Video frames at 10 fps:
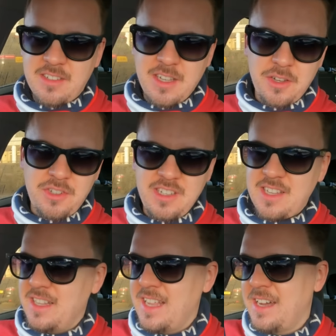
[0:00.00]
so she's
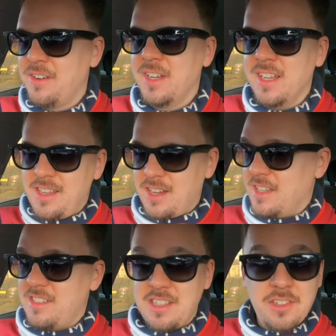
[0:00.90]
in now. The
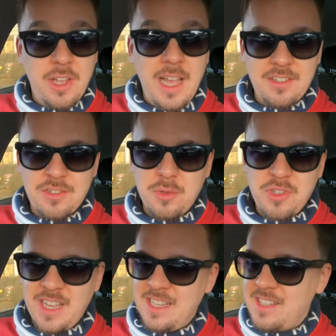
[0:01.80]
youngest isn't at school
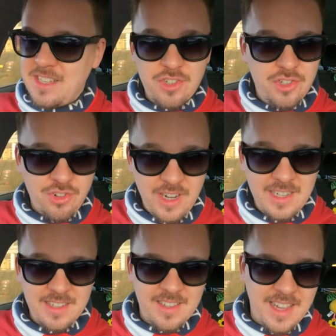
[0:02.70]
today, teacher
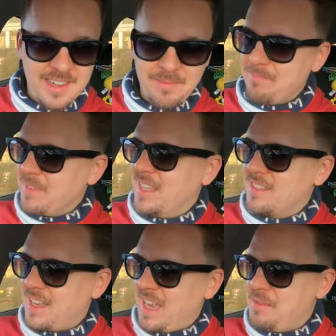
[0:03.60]
training day.
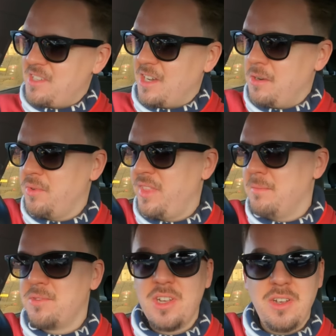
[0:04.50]
So Amy's at home with
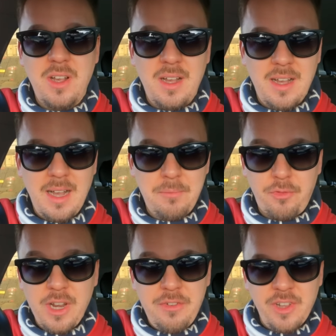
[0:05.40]
them, so I'm
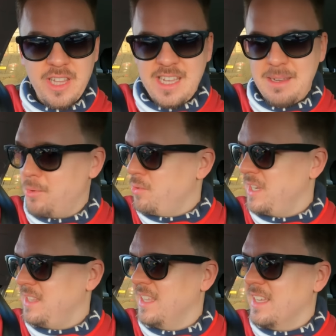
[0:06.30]
free for the
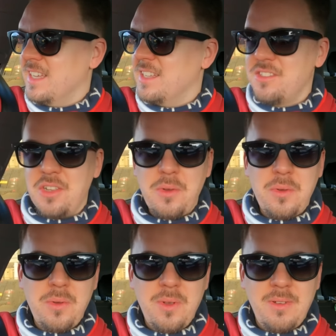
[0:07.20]
morning
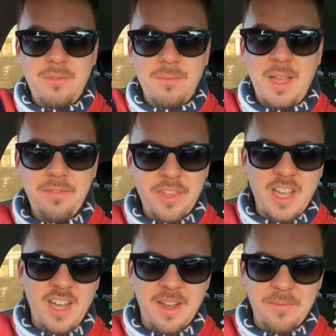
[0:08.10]
to have the
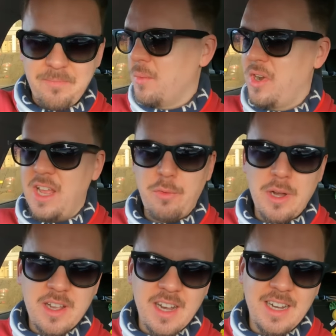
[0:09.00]
car. We only have
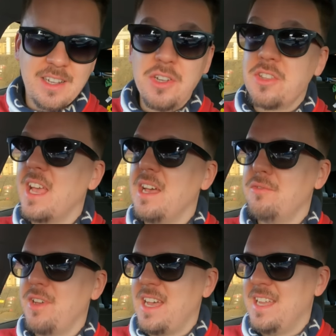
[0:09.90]
one car, could get a
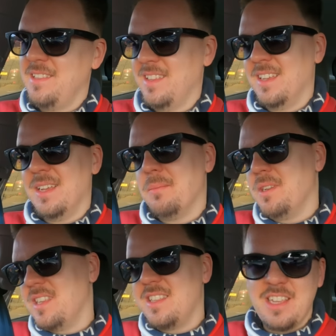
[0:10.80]
van, but
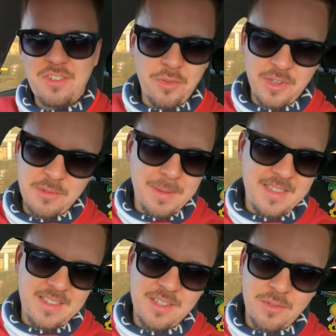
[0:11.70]
it's additional
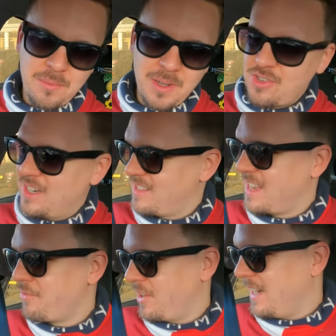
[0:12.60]
expenses by trying to save for a